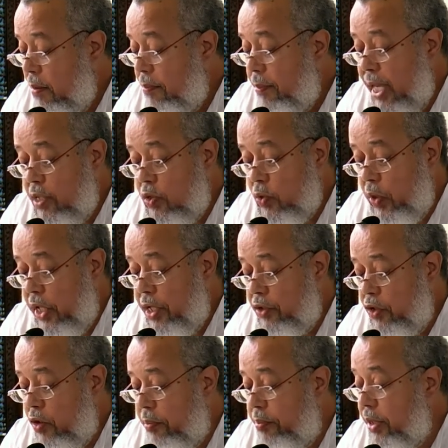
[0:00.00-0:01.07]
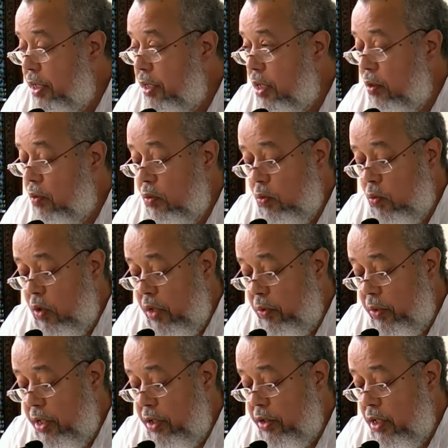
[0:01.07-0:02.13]
by swaying your opinion, one
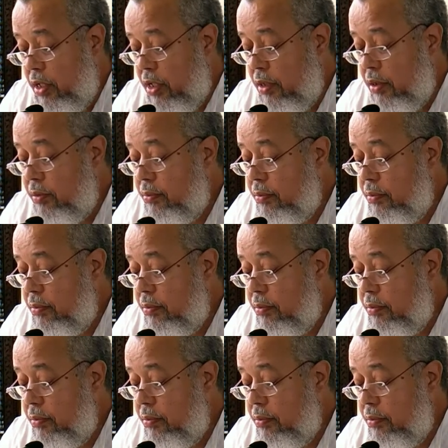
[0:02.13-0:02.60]
way or another.